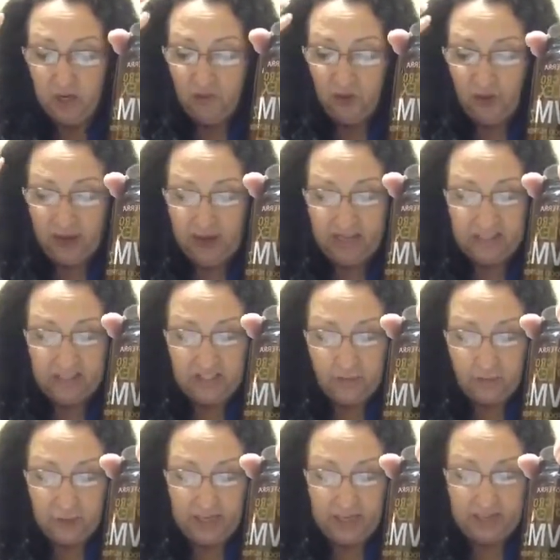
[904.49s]
There are 8
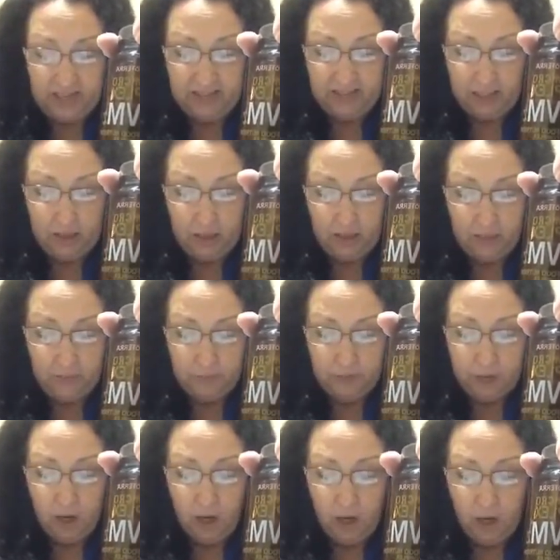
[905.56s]
different enzymes
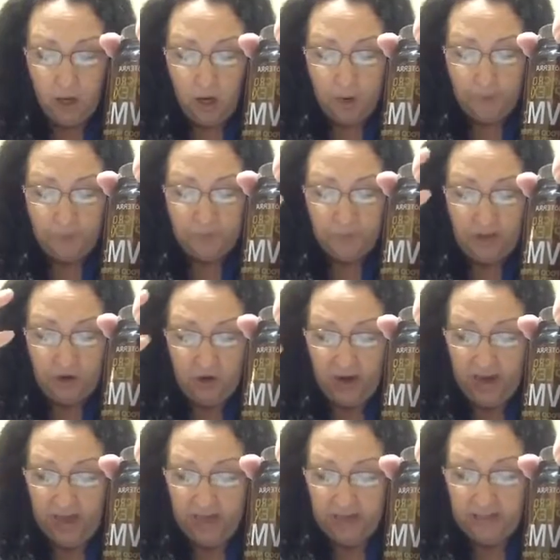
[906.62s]
that are
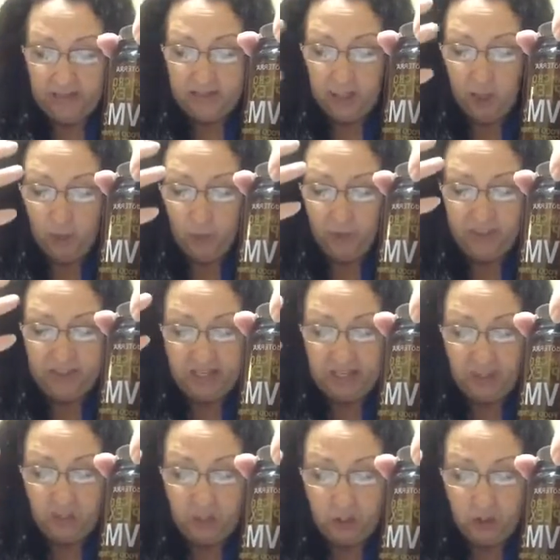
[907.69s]
added to help with
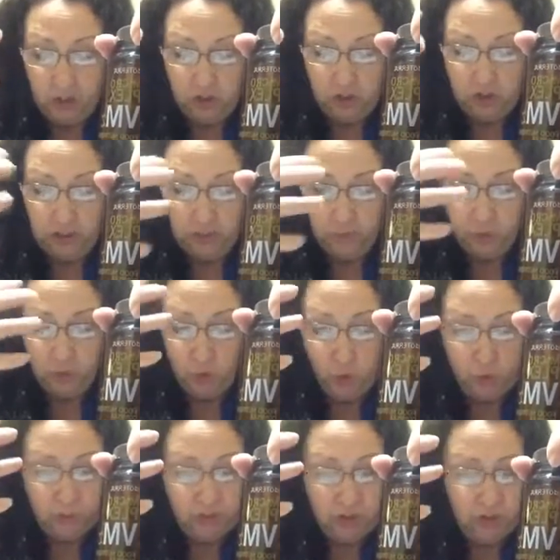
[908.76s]
digestion and
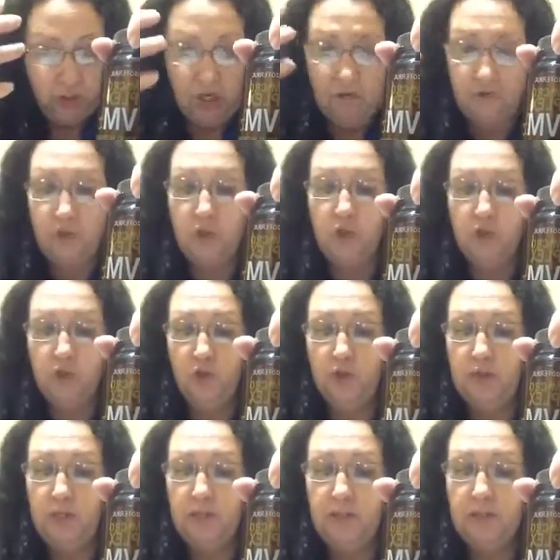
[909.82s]
absorption of the
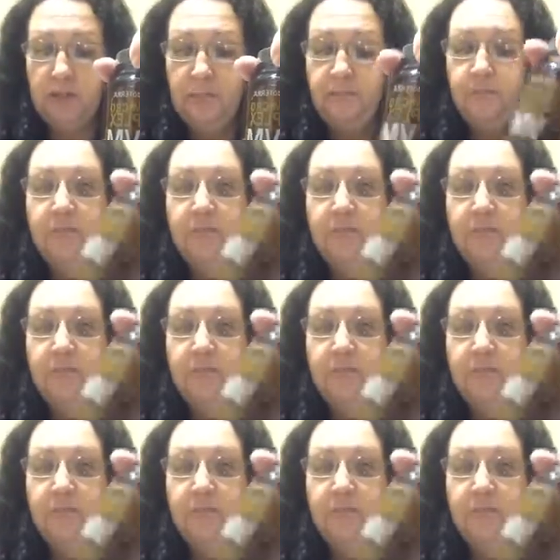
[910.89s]
nutrients.